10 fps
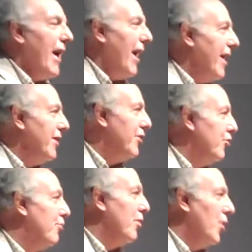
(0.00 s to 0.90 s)
and
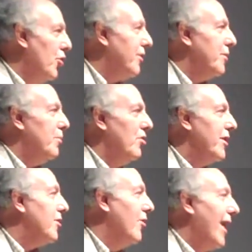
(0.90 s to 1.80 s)
to promote
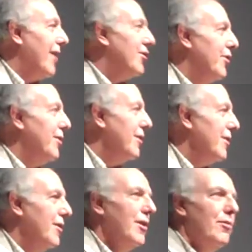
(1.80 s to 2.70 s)
political action
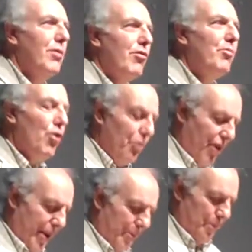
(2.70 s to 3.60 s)
where
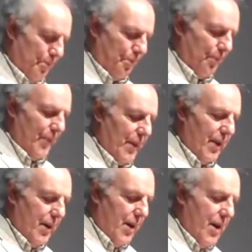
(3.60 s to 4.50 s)
appropriate.
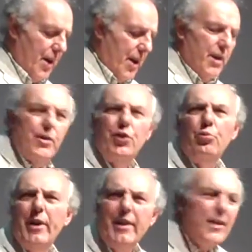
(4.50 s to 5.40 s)
The
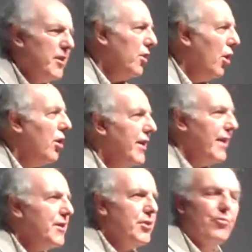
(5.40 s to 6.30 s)
UN has a long
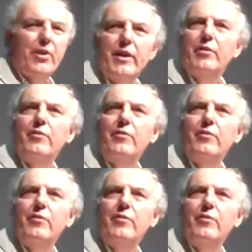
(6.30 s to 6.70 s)
history of